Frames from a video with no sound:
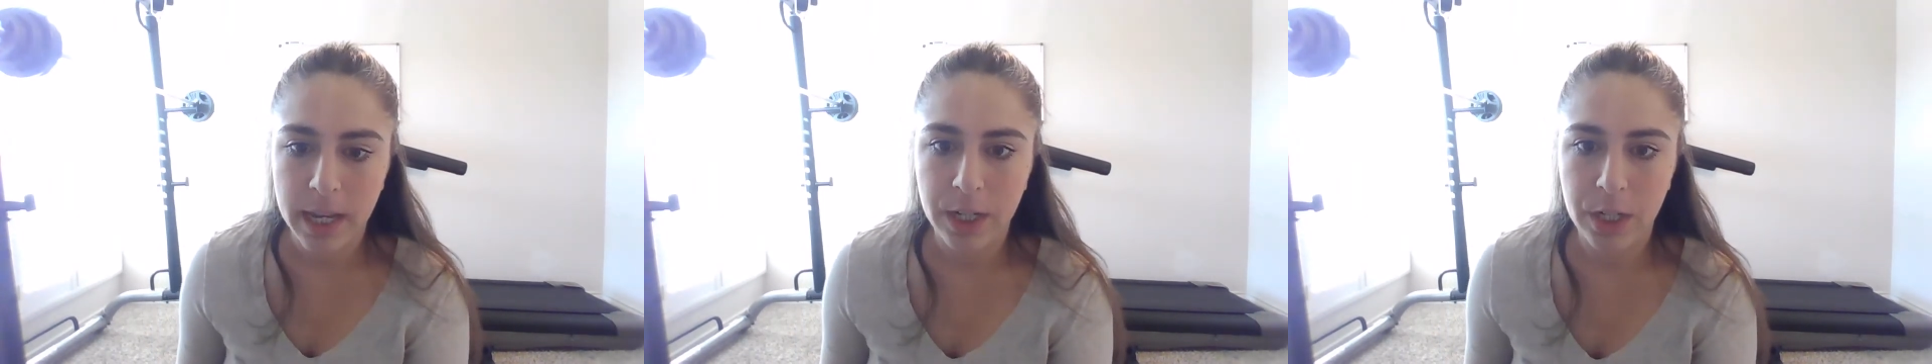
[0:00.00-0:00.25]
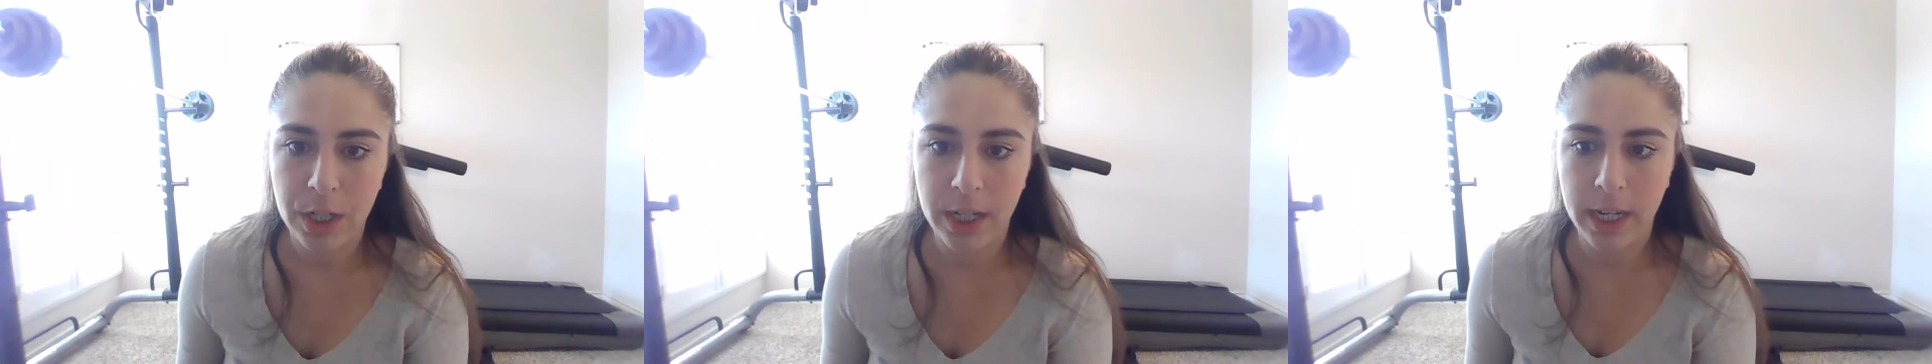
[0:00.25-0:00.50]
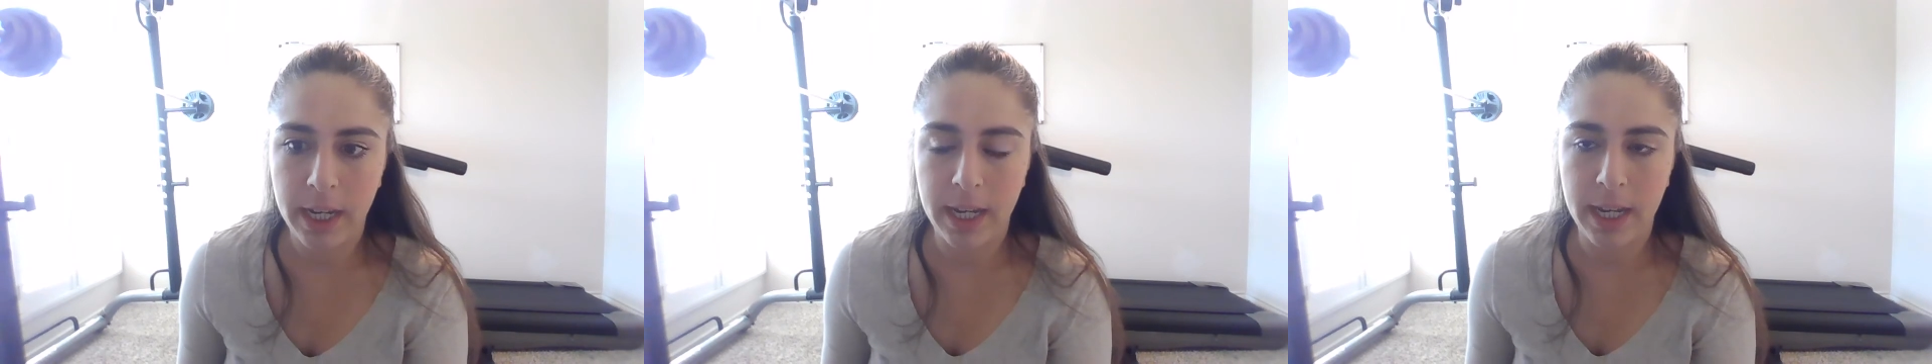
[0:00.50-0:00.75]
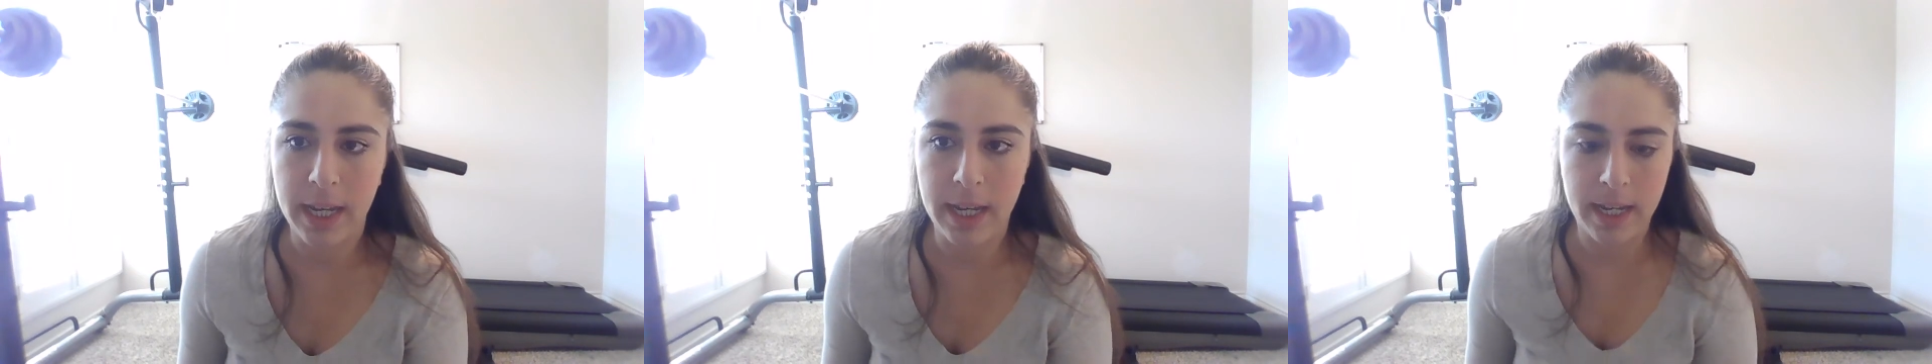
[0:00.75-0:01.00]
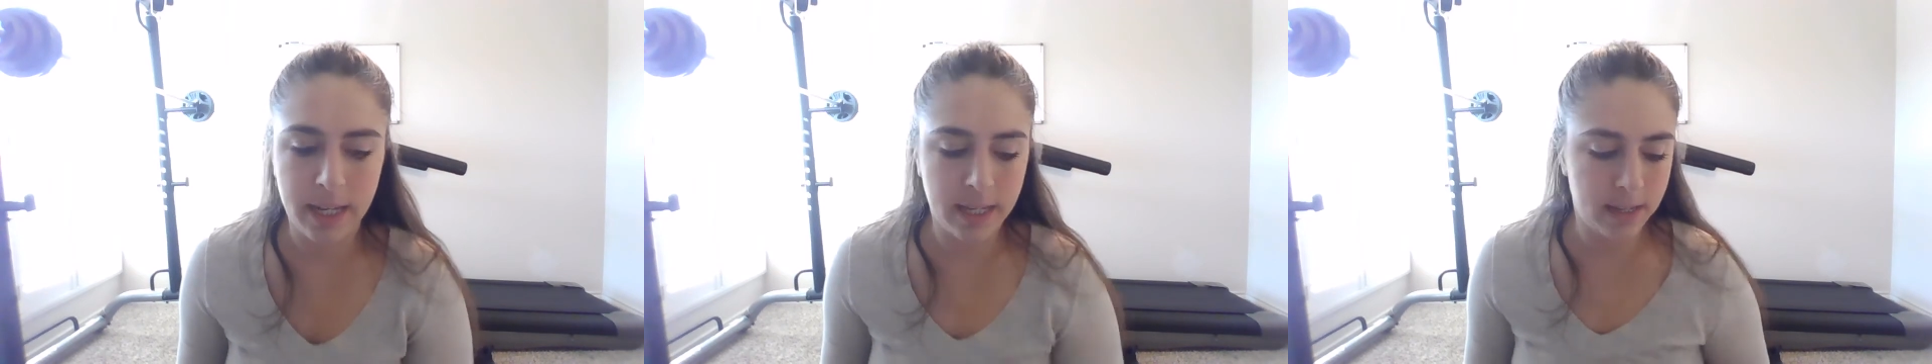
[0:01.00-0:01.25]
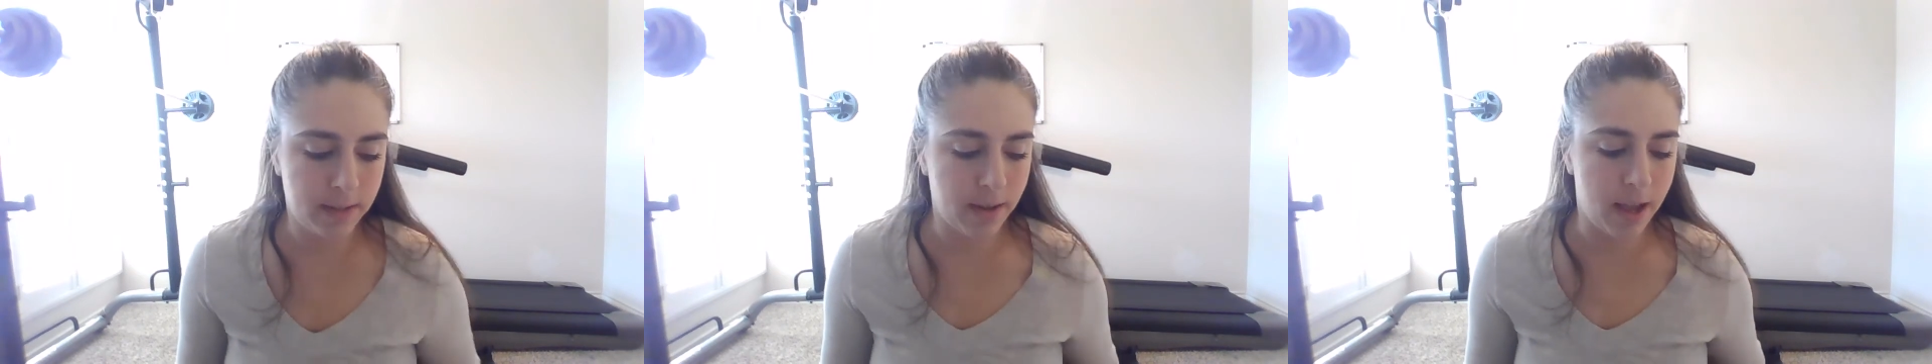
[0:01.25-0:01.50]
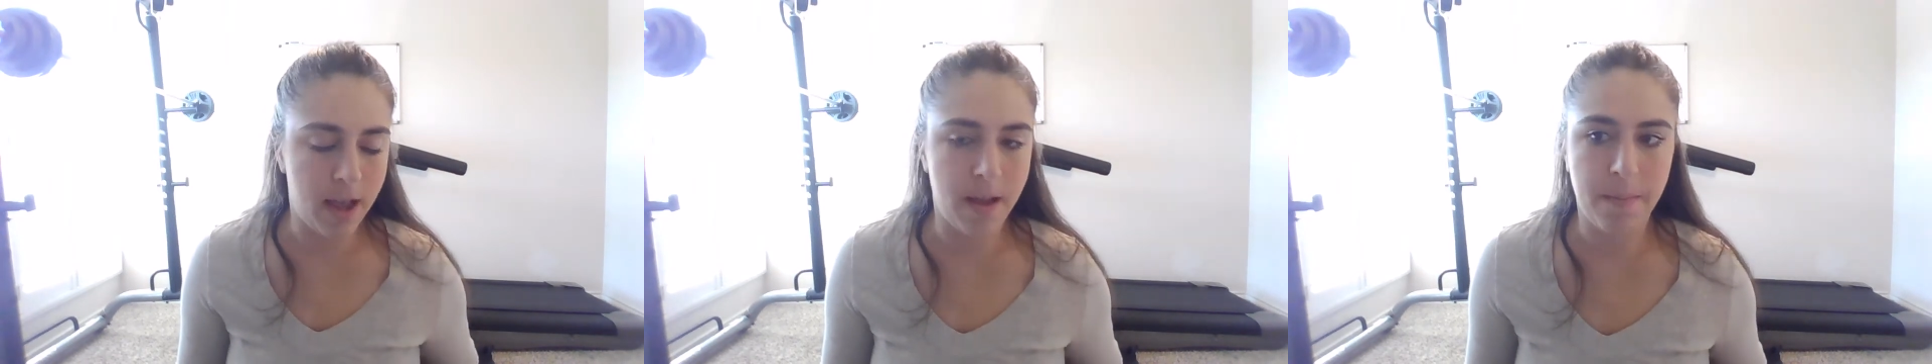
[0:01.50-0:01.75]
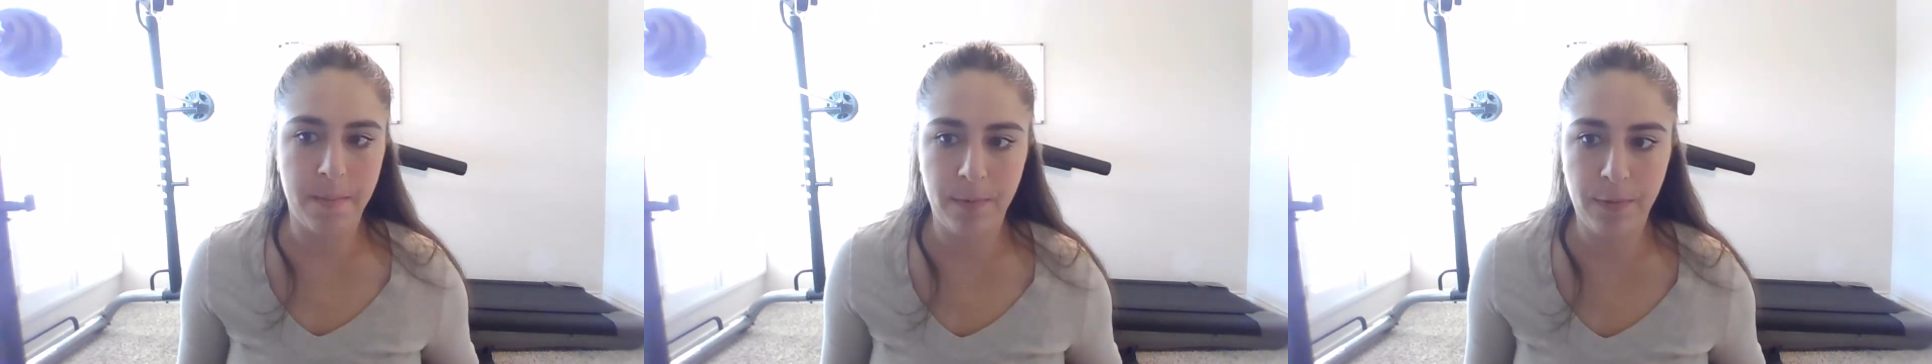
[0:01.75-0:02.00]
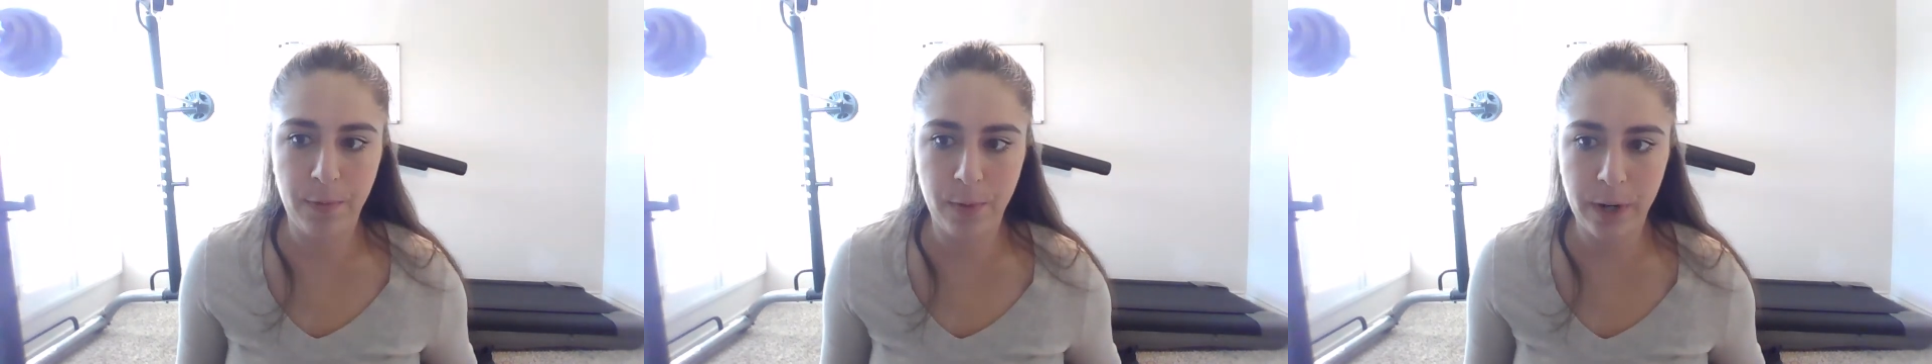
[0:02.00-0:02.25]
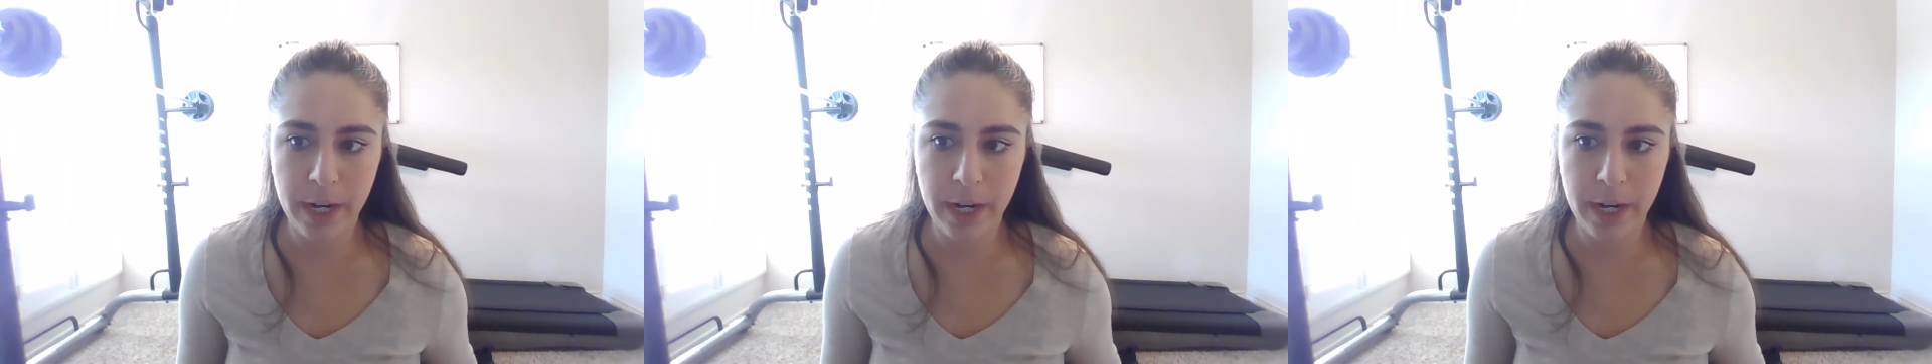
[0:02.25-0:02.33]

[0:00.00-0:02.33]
She is 4